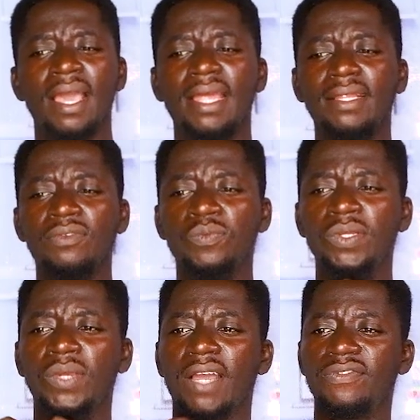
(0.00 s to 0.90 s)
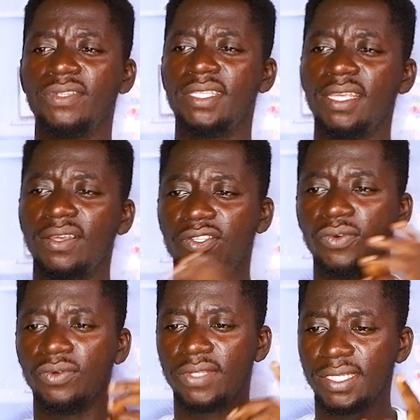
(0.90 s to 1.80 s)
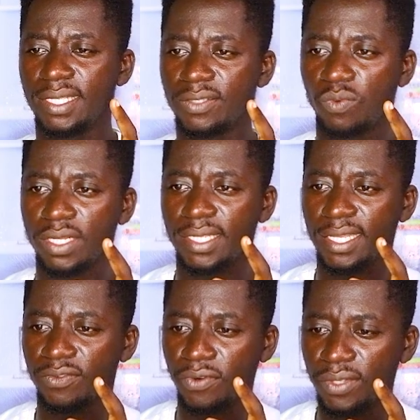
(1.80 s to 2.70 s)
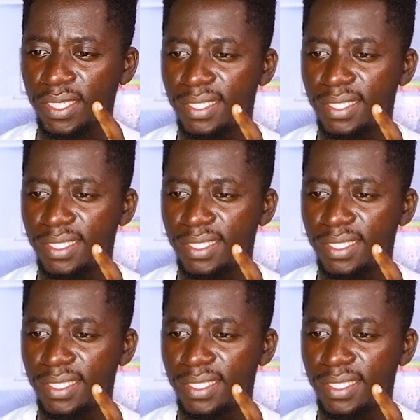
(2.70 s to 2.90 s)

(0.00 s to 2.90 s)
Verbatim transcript: And we have to see. So this is what it wrote.